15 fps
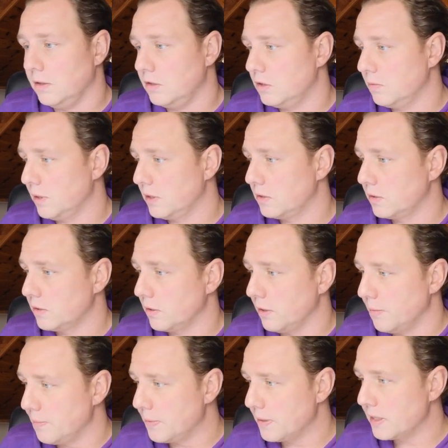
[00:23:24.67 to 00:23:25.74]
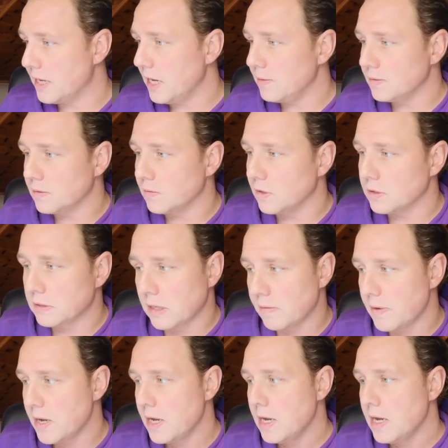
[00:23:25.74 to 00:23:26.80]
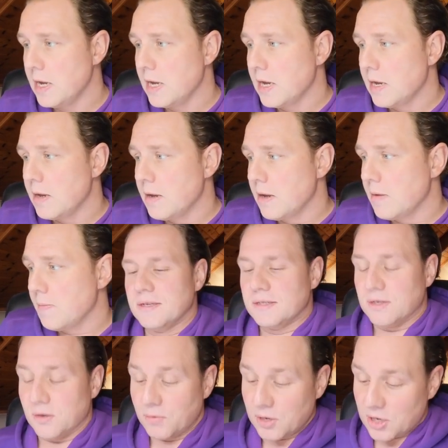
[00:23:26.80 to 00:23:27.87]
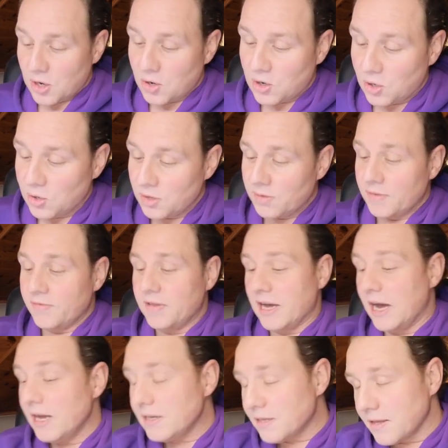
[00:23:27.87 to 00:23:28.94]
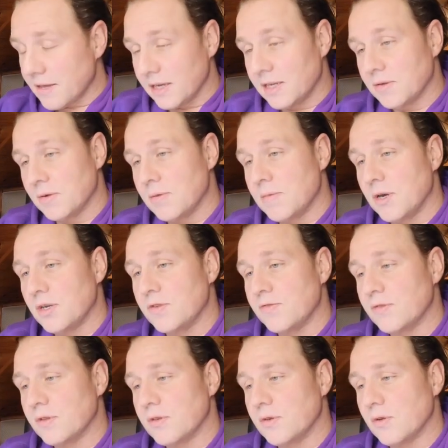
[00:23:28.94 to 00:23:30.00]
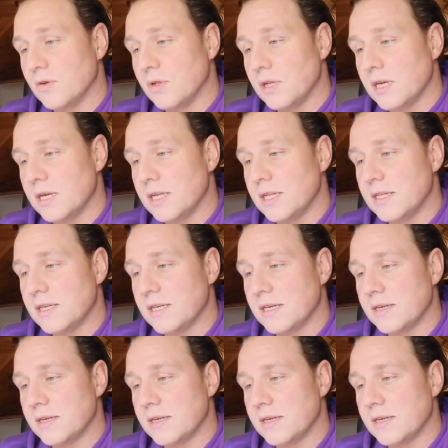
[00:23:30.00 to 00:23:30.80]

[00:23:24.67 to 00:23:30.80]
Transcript: she went to the Olympic Games and whatsoever. So we concluded with that. Thank you very much for the call, and